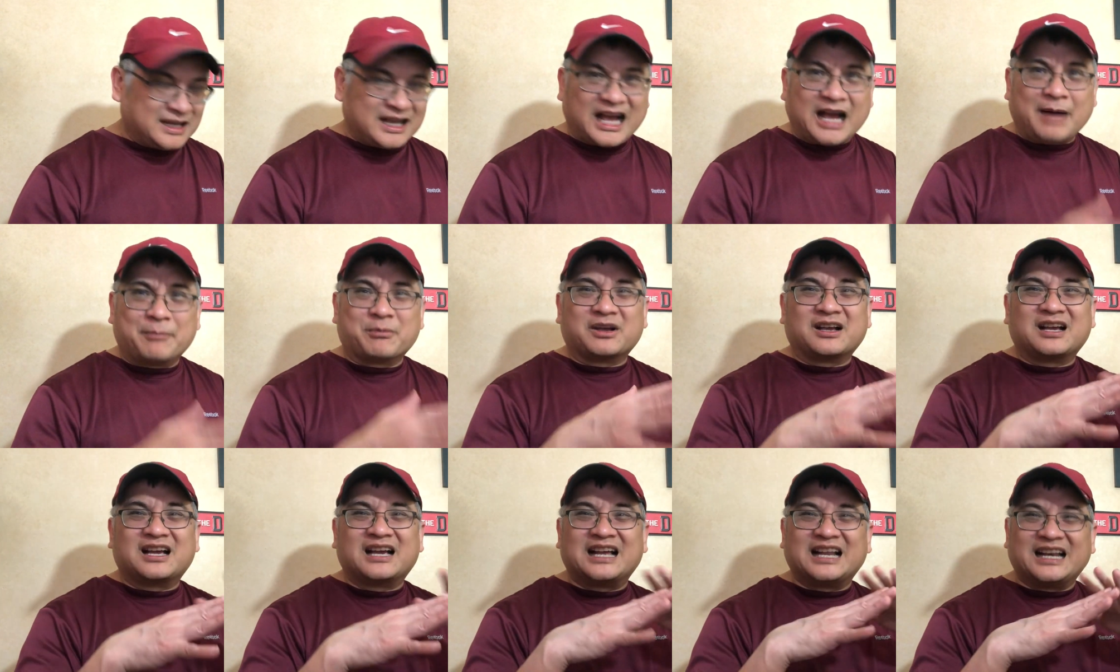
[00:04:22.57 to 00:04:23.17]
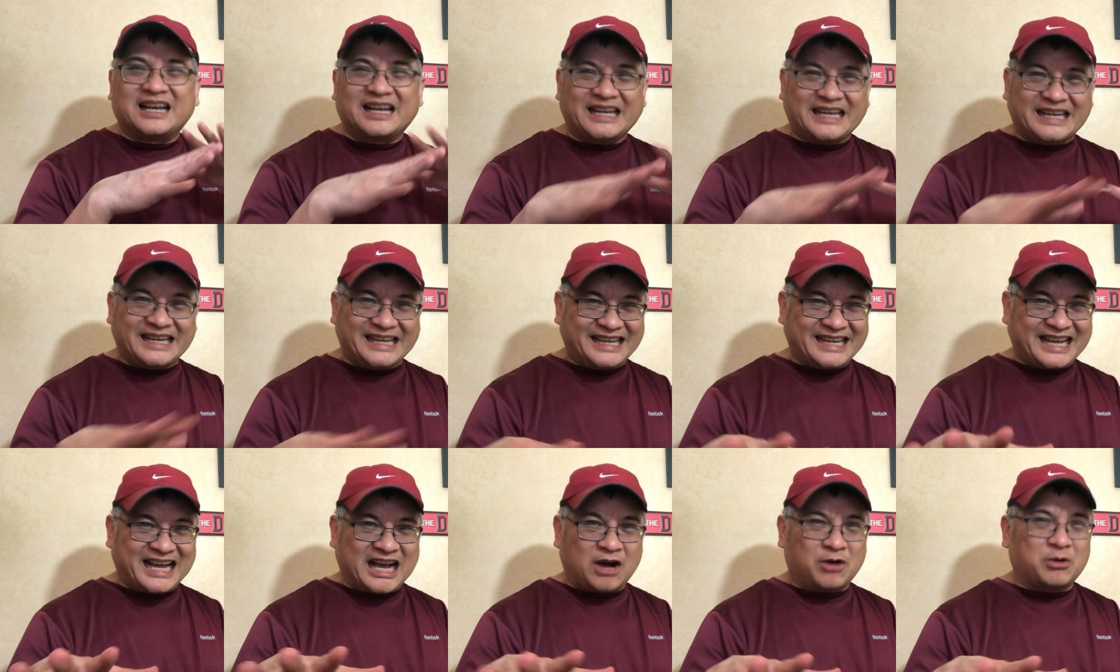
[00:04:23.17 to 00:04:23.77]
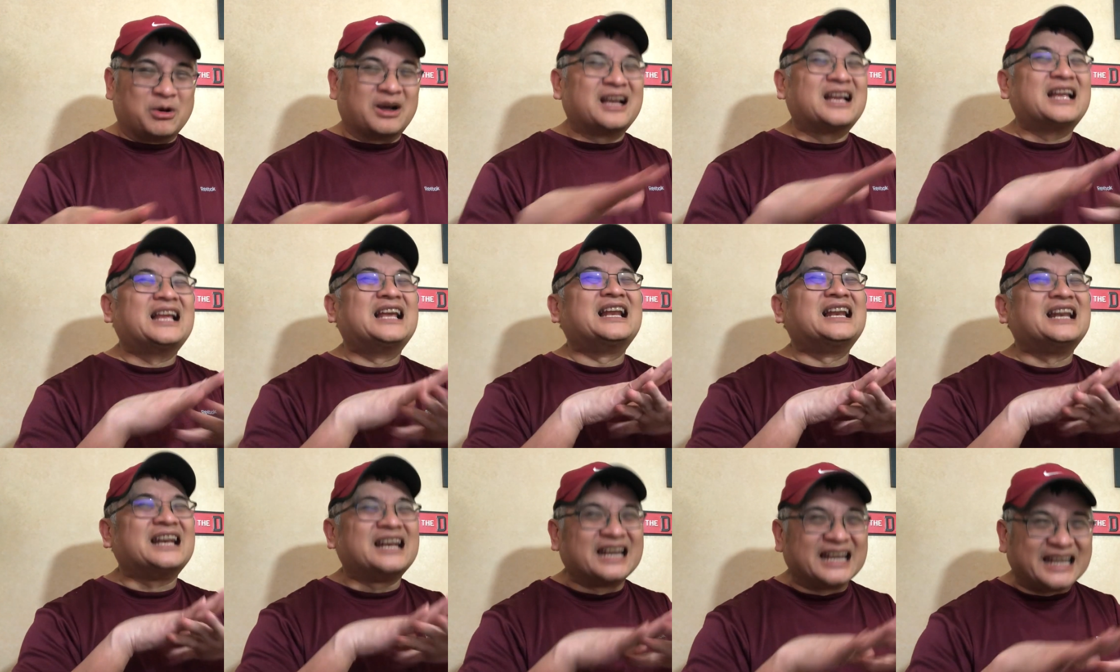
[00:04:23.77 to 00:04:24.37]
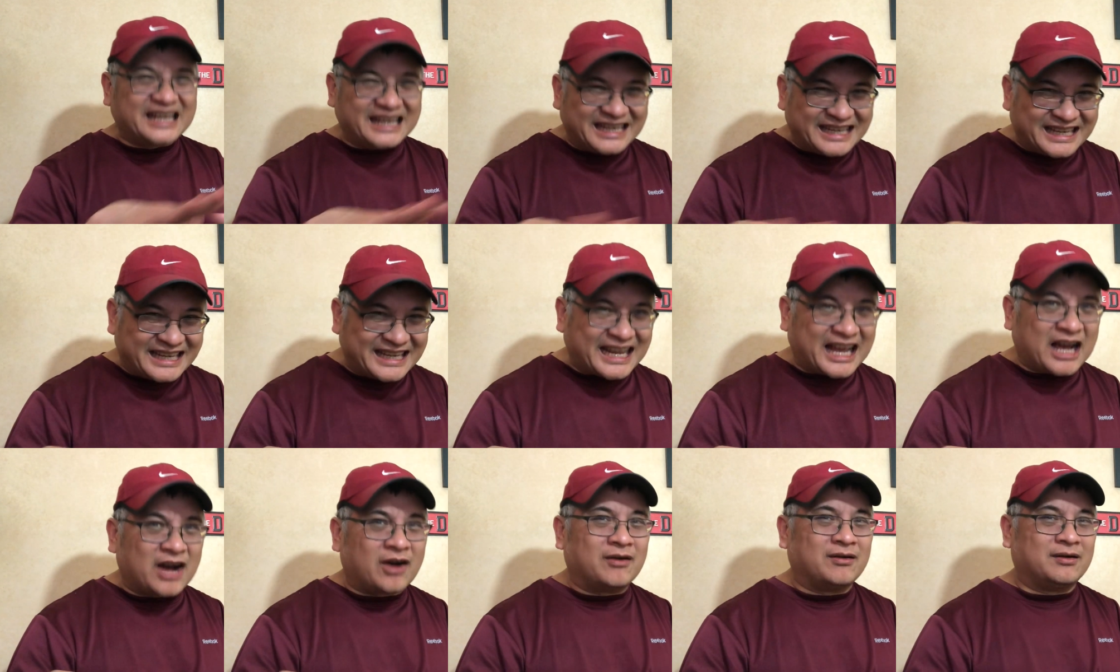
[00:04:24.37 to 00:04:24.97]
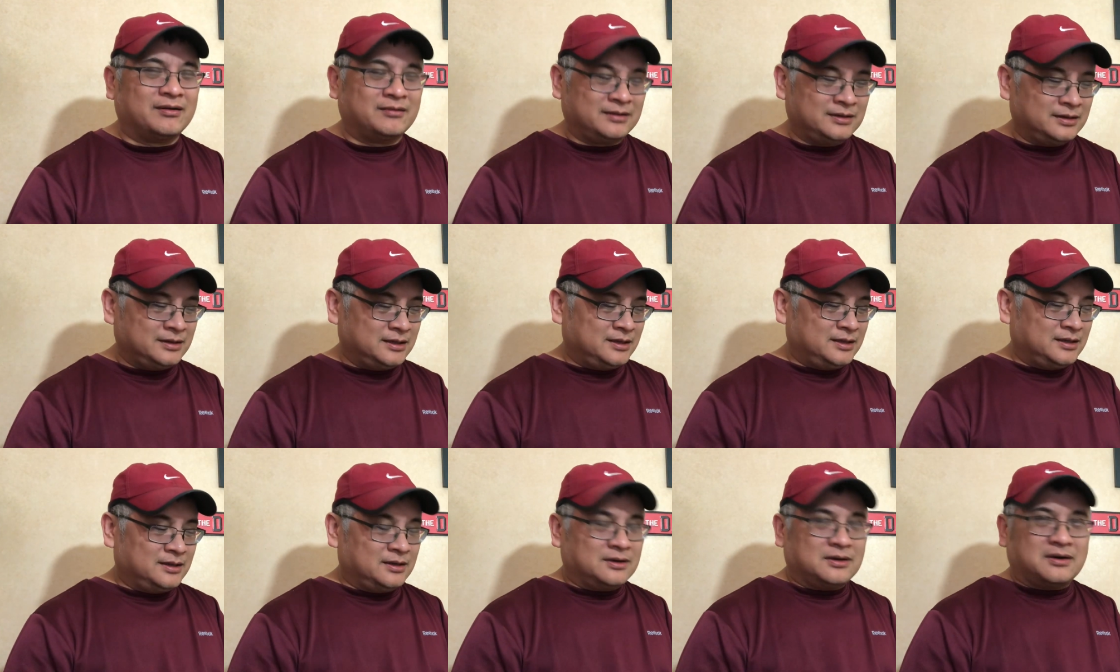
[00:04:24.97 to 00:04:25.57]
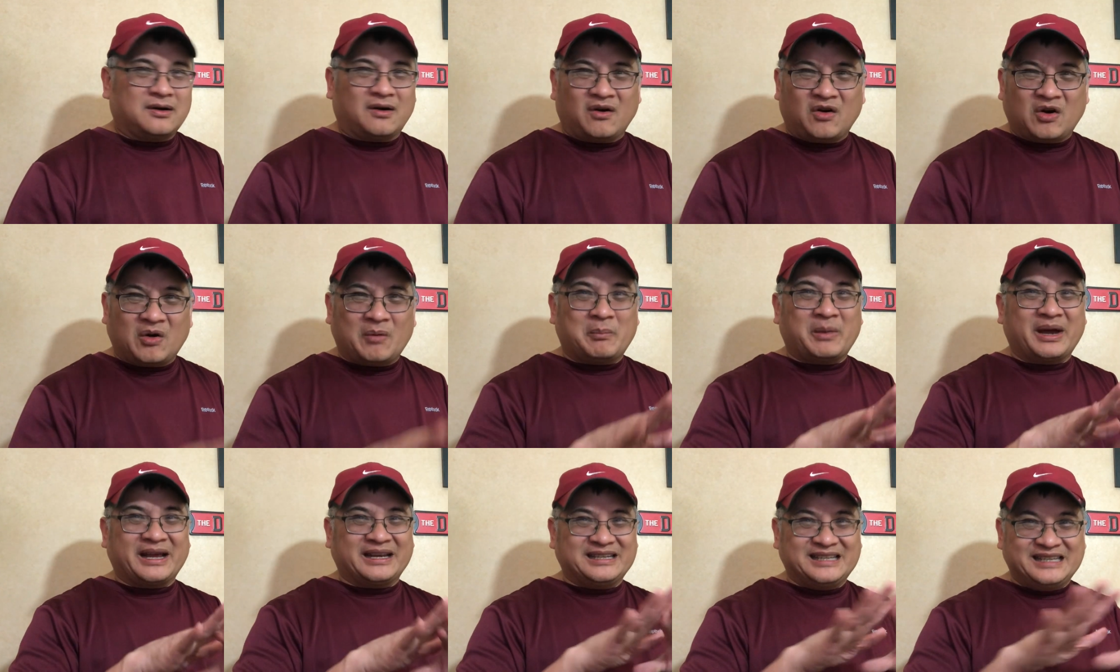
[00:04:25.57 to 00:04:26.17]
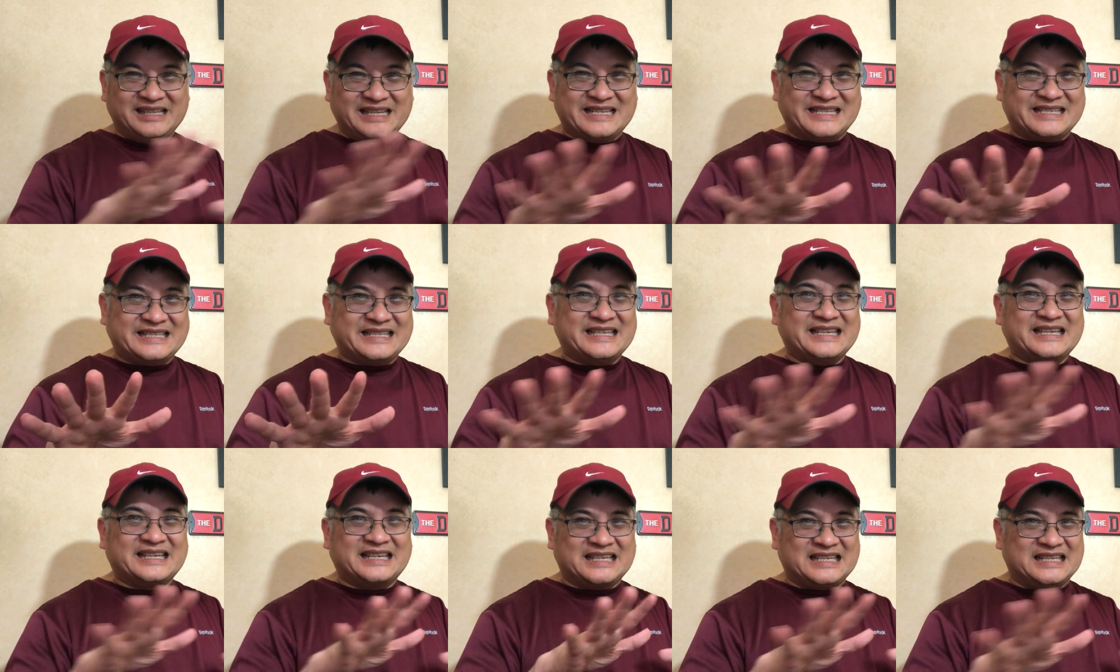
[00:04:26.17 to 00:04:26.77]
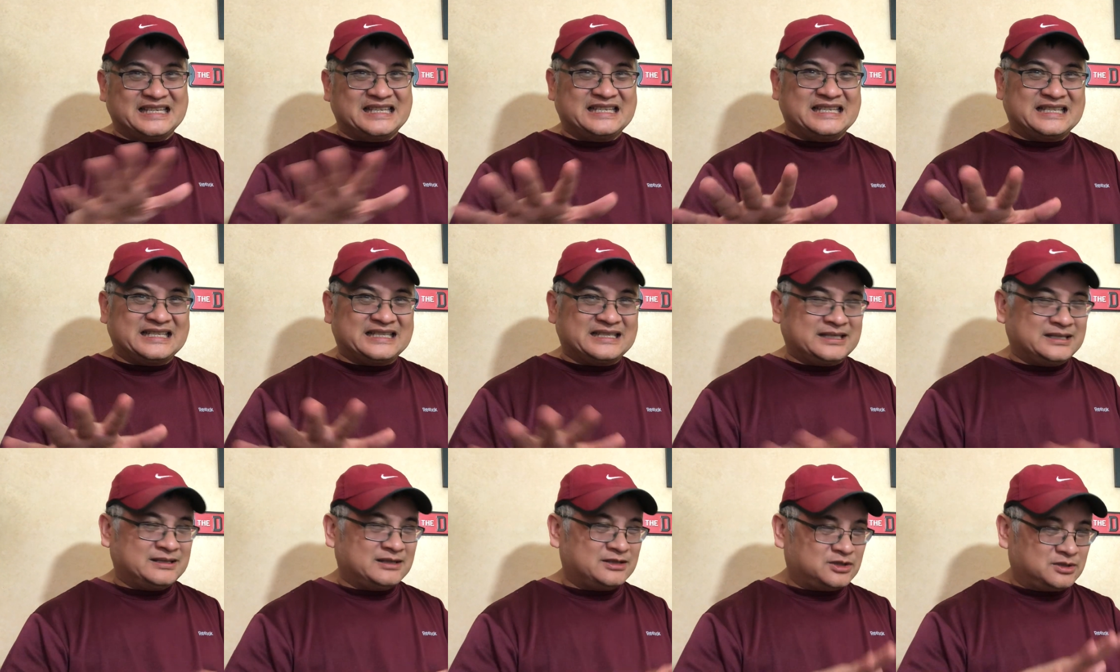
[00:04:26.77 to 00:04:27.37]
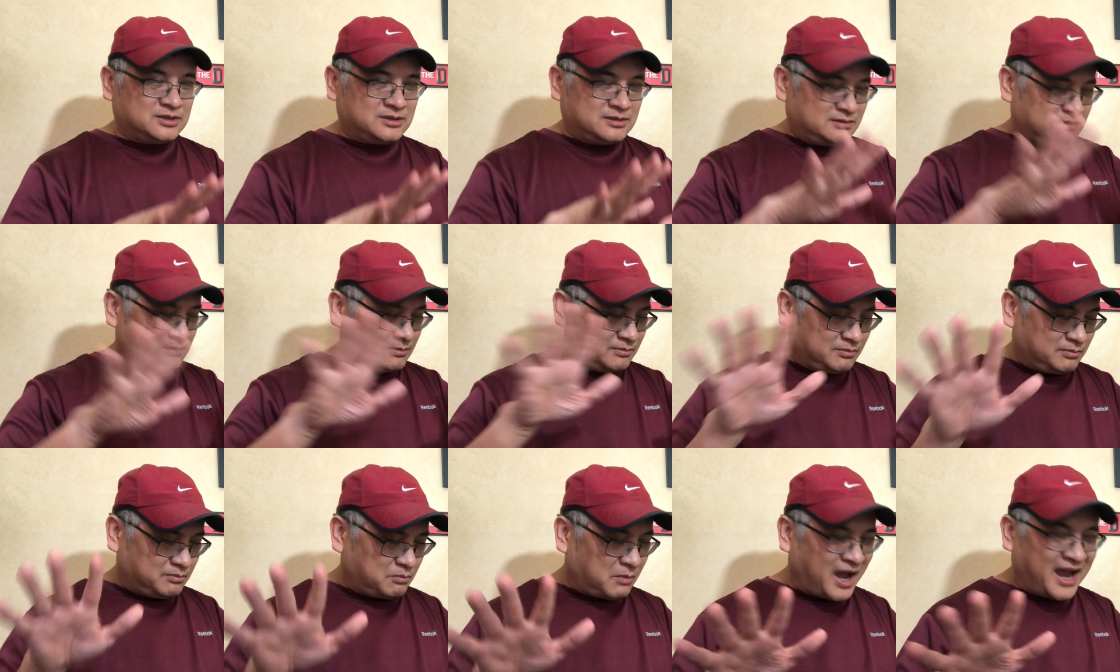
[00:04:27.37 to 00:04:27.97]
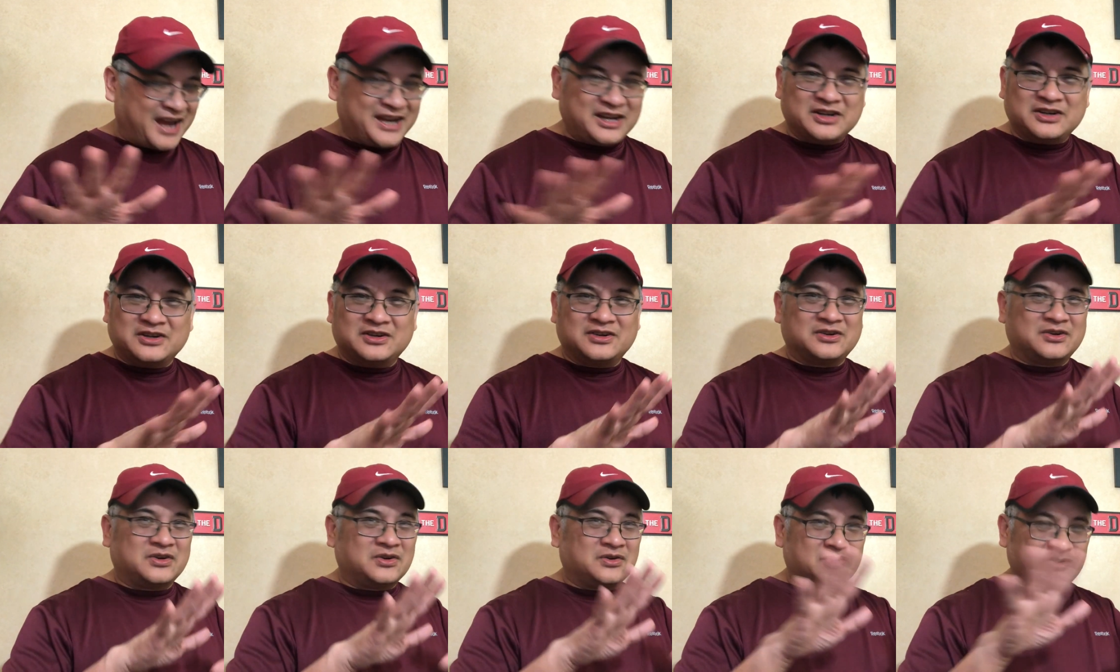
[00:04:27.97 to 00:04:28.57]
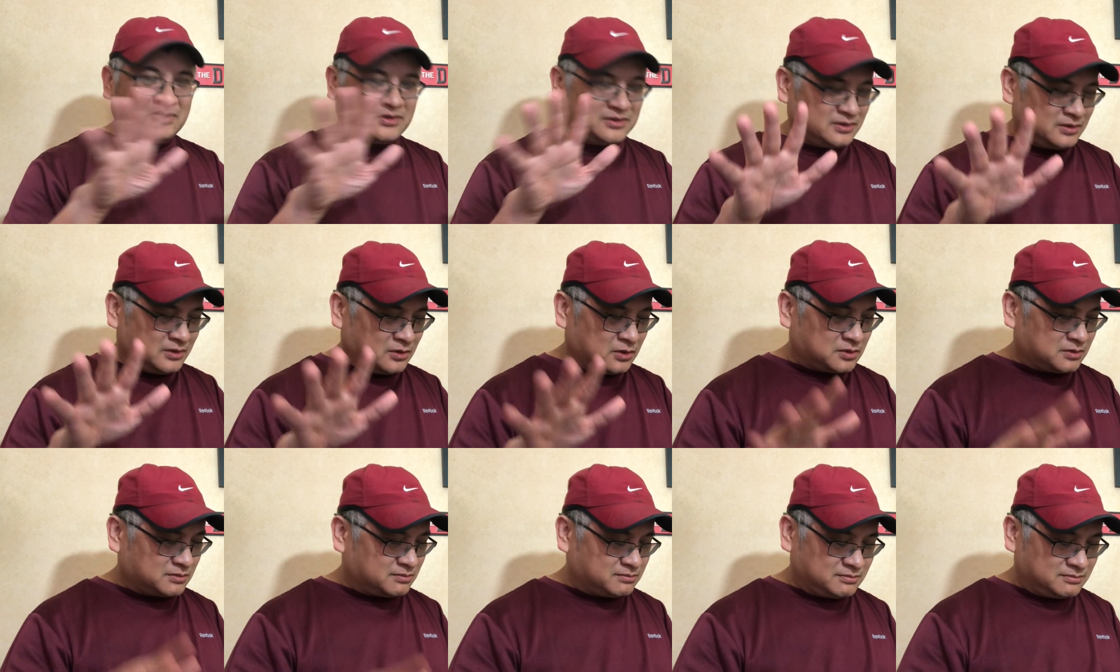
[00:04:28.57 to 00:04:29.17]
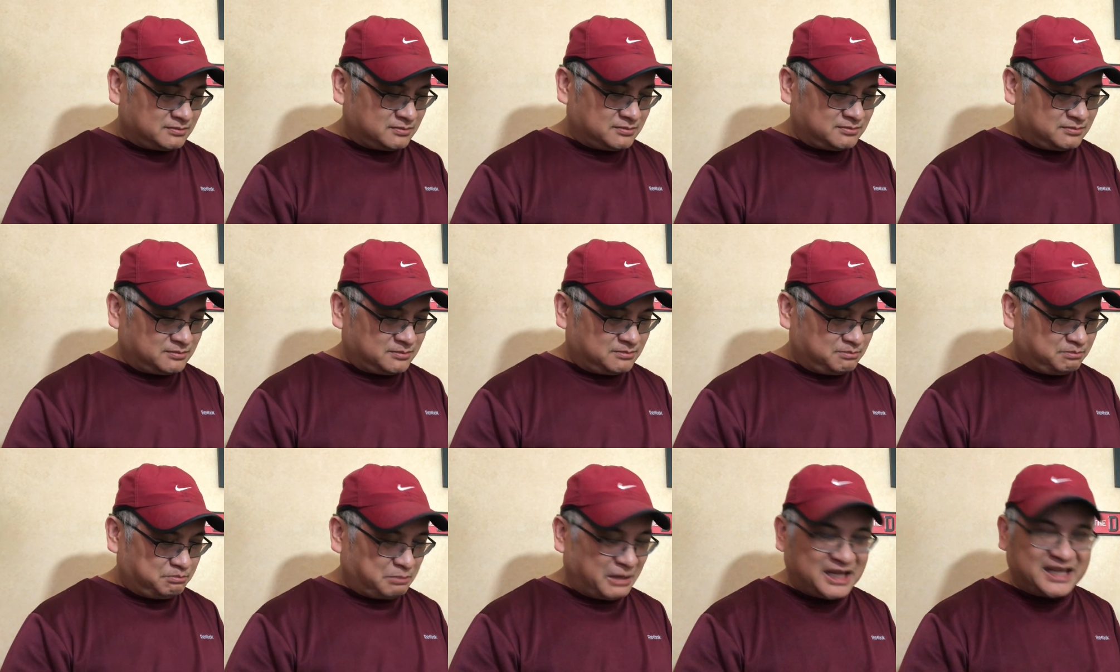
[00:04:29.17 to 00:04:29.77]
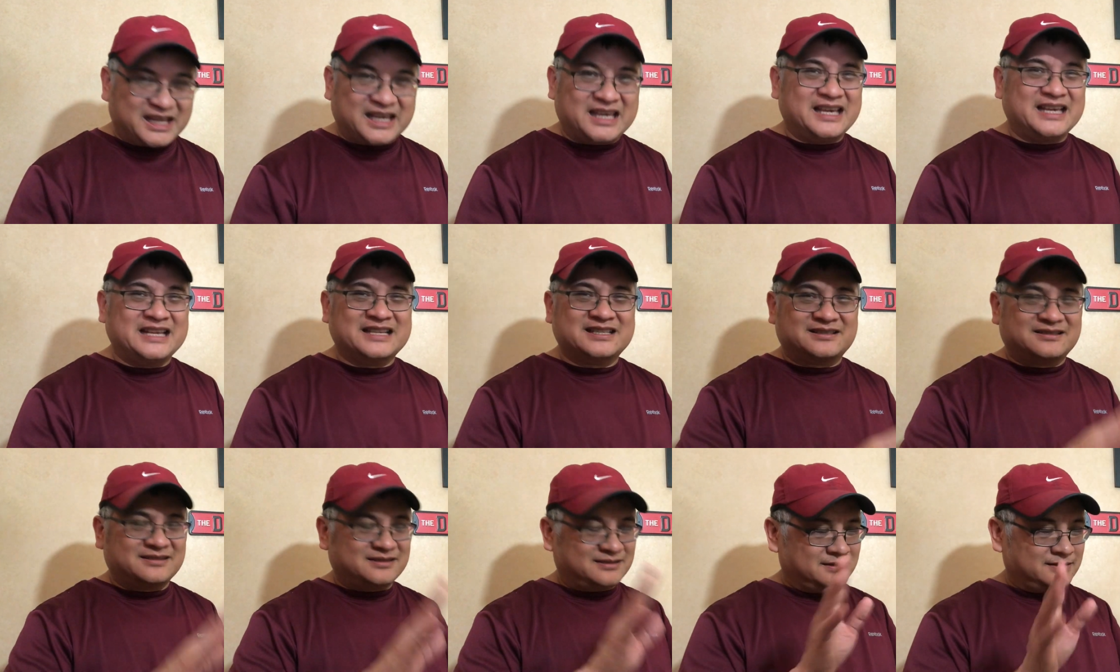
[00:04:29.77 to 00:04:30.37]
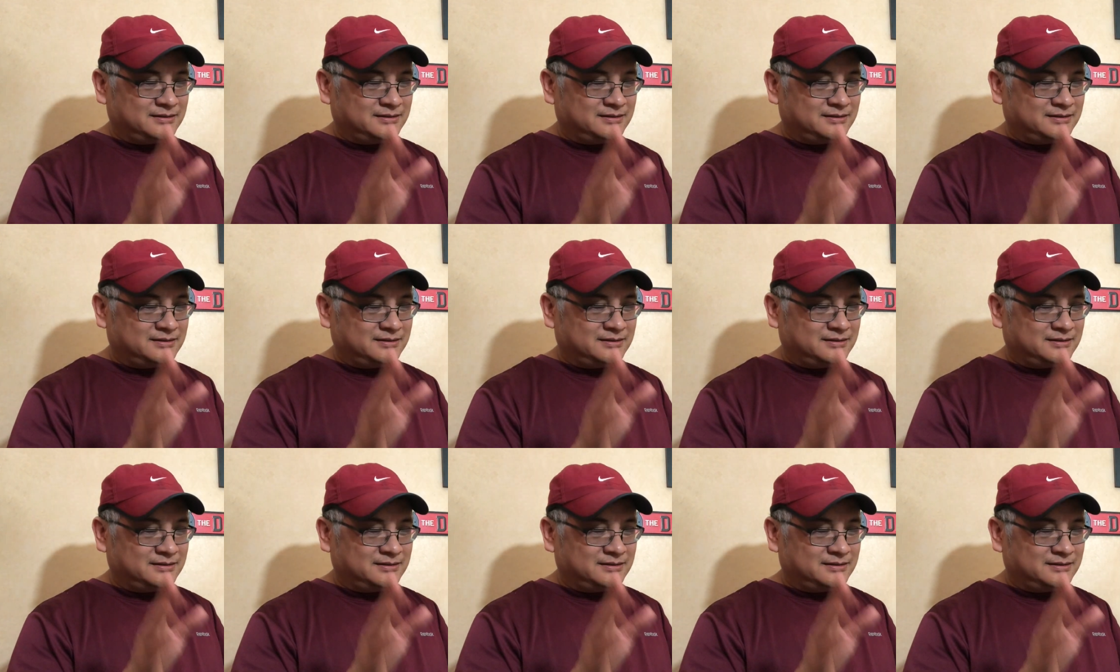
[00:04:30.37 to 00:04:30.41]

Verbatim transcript: I'm cleaning out, cleaning out all my DC keys, minor or big keys,